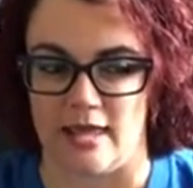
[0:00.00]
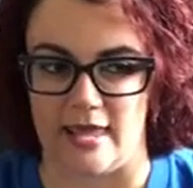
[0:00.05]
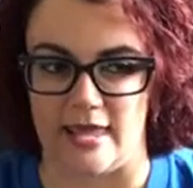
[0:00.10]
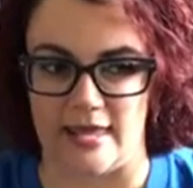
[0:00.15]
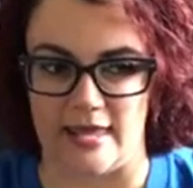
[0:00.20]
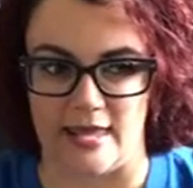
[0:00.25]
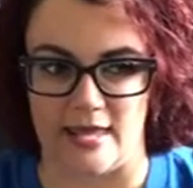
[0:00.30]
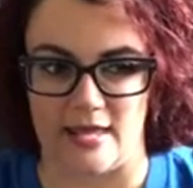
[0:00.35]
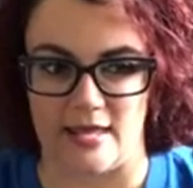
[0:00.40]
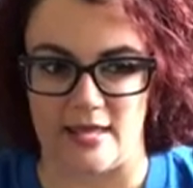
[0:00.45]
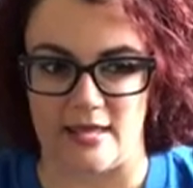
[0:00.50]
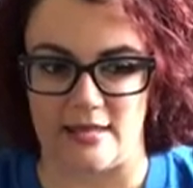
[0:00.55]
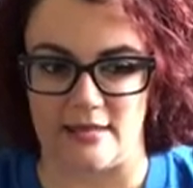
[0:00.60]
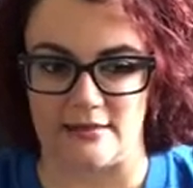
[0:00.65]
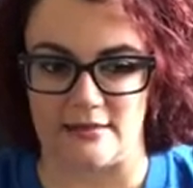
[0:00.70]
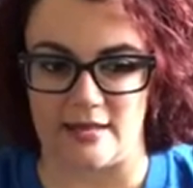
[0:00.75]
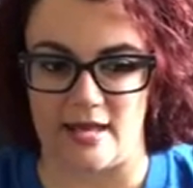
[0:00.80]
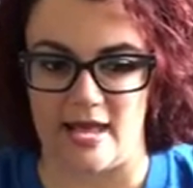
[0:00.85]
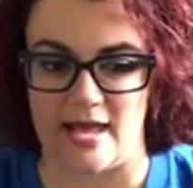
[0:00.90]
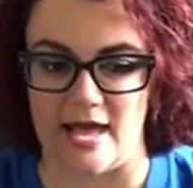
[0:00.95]

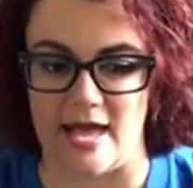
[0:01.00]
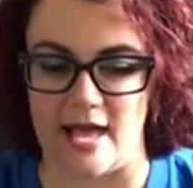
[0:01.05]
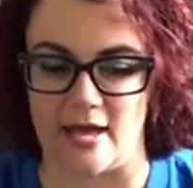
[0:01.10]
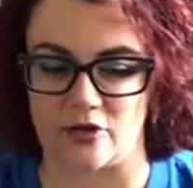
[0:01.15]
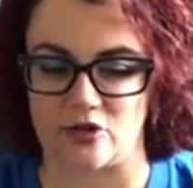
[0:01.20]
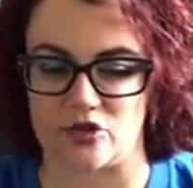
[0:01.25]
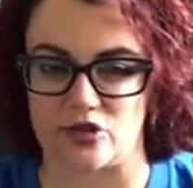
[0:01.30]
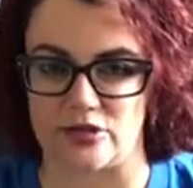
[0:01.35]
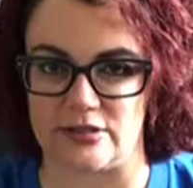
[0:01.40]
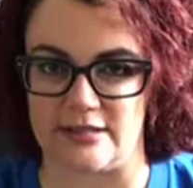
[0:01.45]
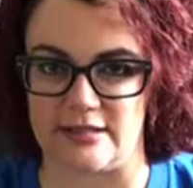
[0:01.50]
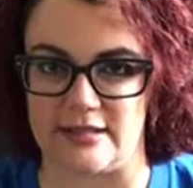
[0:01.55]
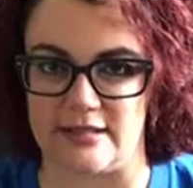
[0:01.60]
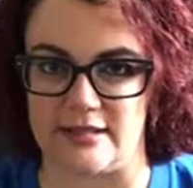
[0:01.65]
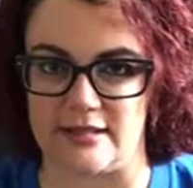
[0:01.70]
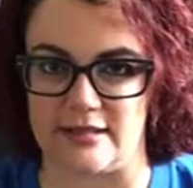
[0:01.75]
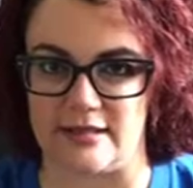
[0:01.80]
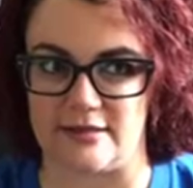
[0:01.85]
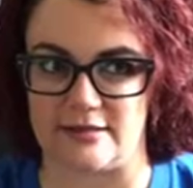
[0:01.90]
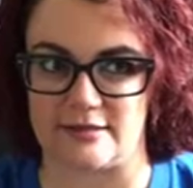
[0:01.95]
And I
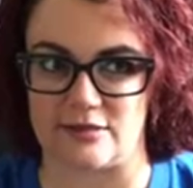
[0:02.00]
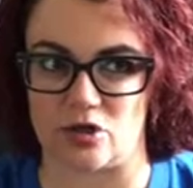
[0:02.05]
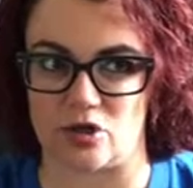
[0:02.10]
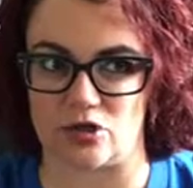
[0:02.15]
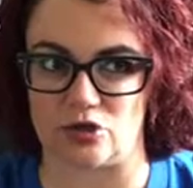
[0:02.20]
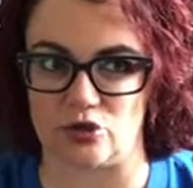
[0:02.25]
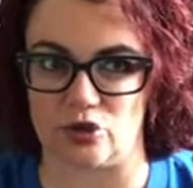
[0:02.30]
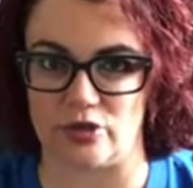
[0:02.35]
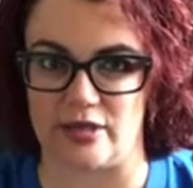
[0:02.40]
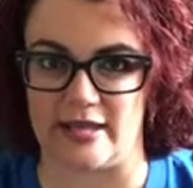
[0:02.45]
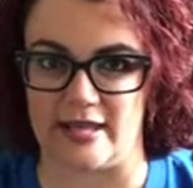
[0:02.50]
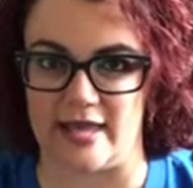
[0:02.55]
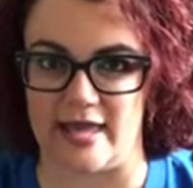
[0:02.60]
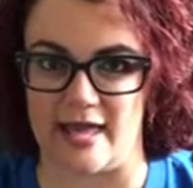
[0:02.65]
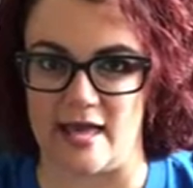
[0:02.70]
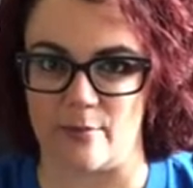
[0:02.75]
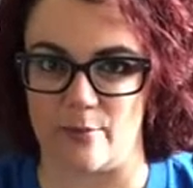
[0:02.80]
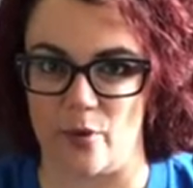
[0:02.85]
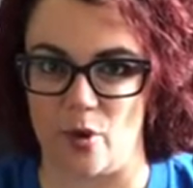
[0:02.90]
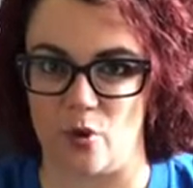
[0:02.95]
actually start looking
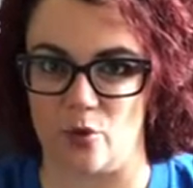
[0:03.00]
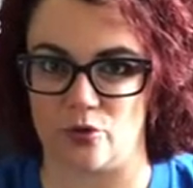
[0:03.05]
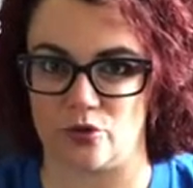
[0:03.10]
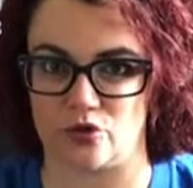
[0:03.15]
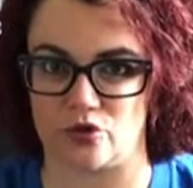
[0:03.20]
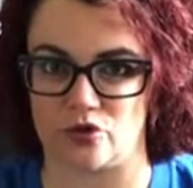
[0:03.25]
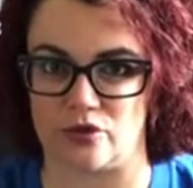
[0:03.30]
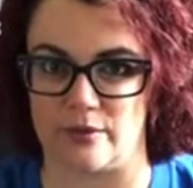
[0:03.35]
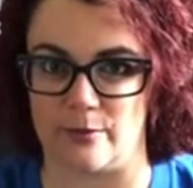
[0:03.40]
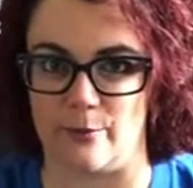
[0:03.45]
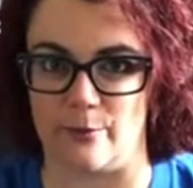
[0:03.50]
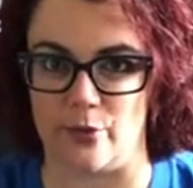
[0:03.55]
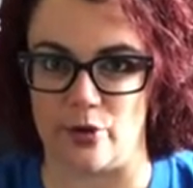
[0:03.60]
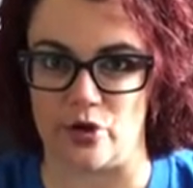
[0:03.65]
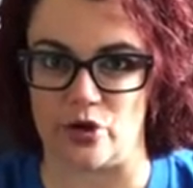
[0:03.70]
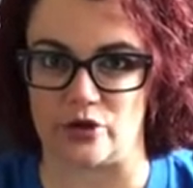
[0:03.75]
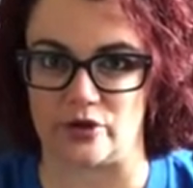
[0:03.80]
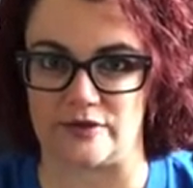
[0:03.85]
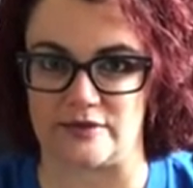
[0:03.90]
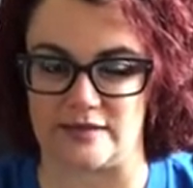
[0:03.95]
at poetry
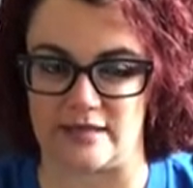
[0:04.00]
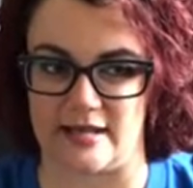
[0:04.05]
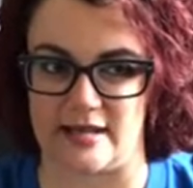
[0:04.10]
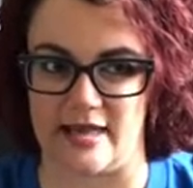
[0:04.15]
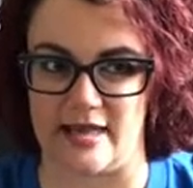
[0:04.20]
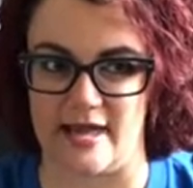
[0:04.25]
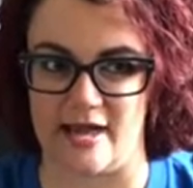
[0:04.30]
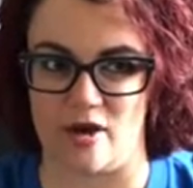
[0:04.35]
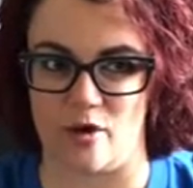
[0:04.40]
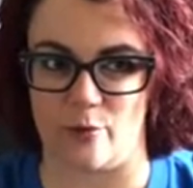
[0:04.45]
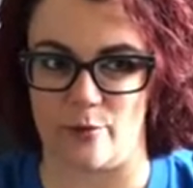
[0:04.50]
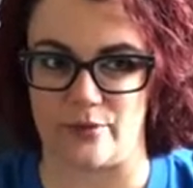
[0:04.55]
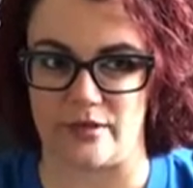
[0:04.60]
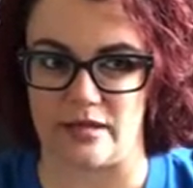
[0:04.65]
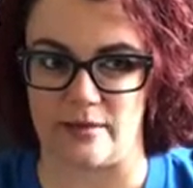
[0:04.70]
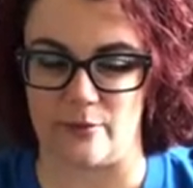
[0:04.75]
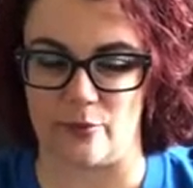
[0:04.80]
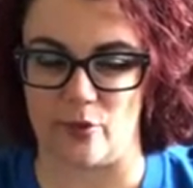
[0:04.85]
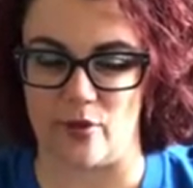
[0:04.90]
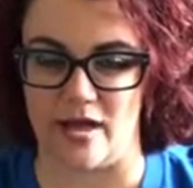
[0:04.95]
books and how
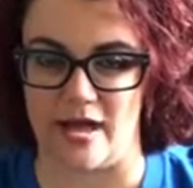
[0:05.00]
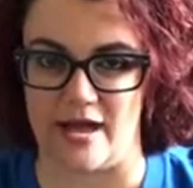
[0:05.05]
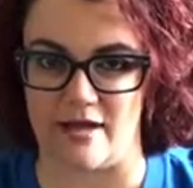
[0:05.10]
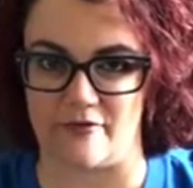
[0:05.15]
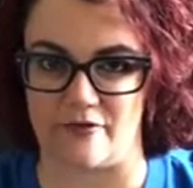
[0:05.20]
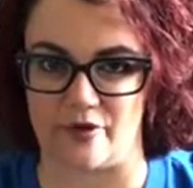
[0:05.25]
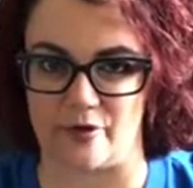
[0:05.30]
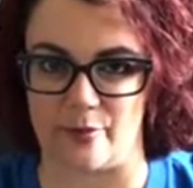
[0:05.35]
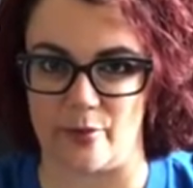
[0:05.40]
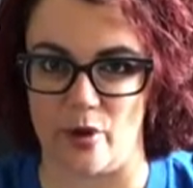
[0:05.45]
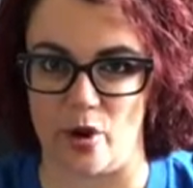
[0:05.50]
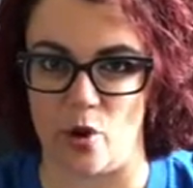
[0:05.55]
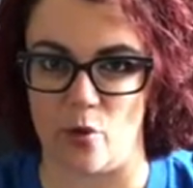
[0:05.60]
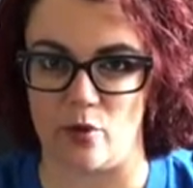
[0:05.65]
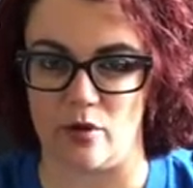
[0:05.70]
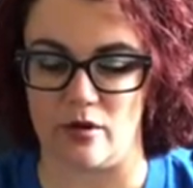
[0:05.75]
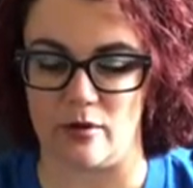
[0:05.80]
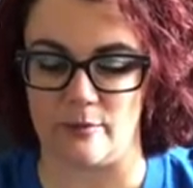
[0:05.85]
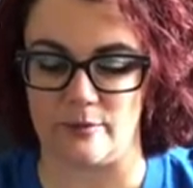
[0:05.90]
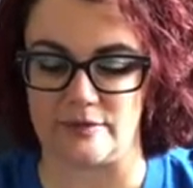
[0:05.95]
people have their
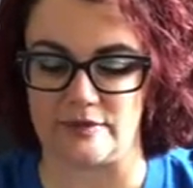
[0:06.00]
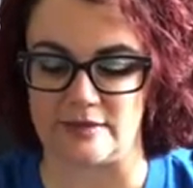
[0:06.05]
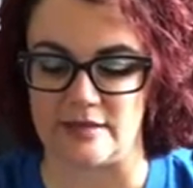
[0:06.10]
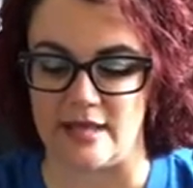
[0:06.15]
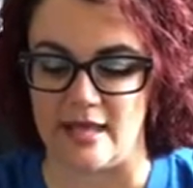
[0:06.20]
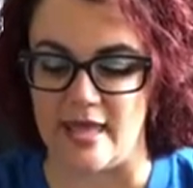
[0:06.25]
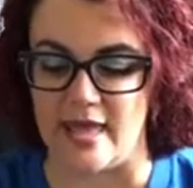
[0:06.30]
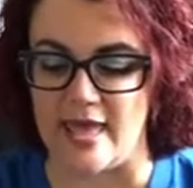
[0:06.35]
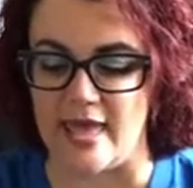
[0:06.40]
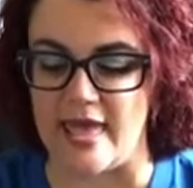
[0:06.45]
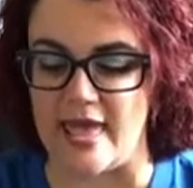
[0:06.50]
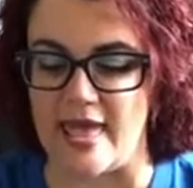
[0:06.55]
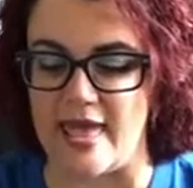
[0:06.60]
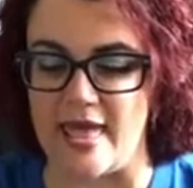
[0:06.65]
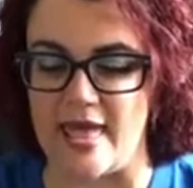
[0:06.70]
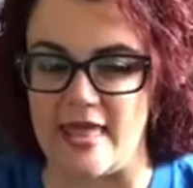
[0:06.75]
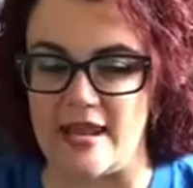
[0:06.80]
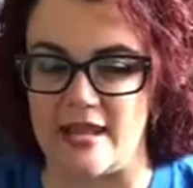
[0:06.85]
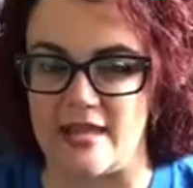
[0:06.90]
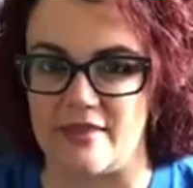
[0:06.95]
poems.
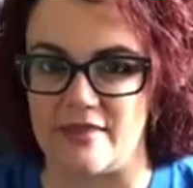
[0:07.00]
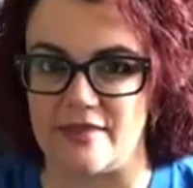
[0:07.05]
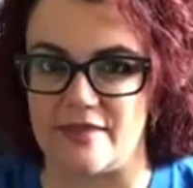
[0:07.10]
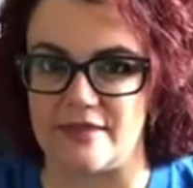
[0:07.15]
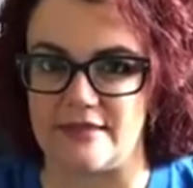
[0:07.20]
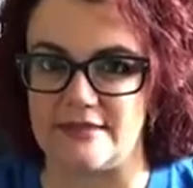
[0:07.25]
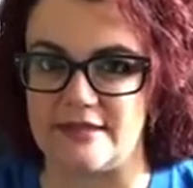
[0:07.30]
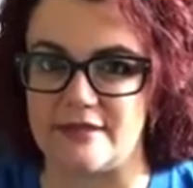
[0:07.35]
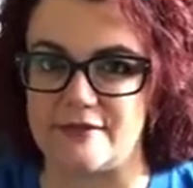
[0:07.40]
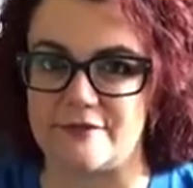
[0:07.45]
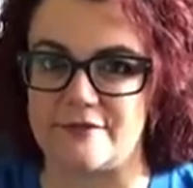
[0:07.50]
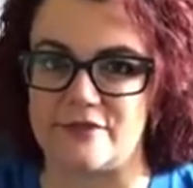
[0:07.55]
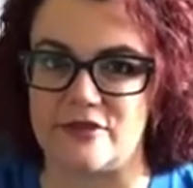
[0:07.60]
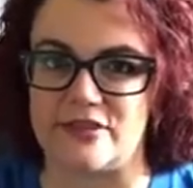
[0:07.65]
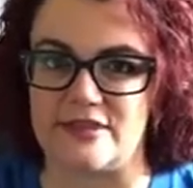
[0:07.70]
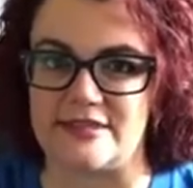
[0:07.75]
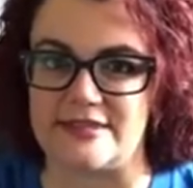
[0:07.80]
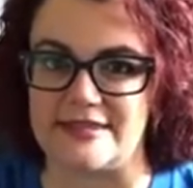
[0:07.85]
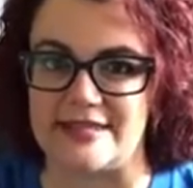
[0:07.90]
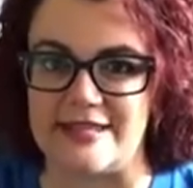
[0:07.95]
And the
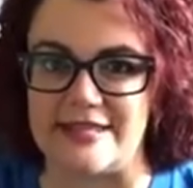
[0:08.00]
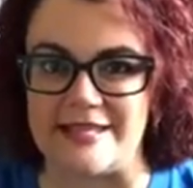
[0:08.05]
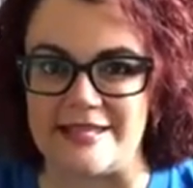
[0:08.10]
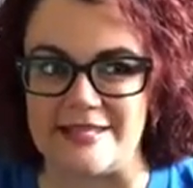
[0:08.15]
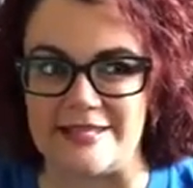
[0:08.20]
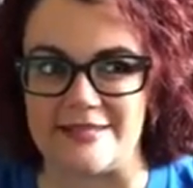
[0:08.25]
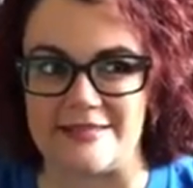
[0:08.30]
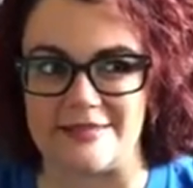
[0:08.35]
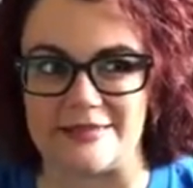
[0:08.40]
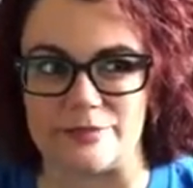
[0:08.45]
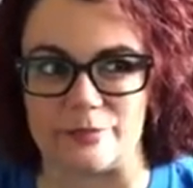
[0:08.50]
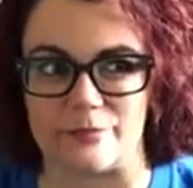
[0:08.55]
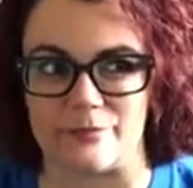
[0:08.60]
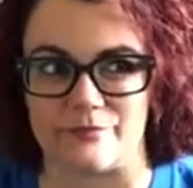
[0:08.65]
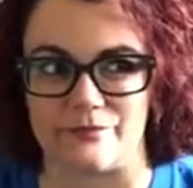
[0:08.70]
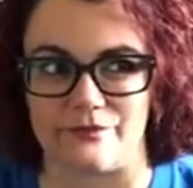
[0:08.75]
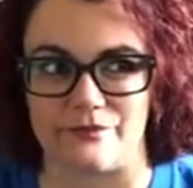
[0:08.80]
difference is,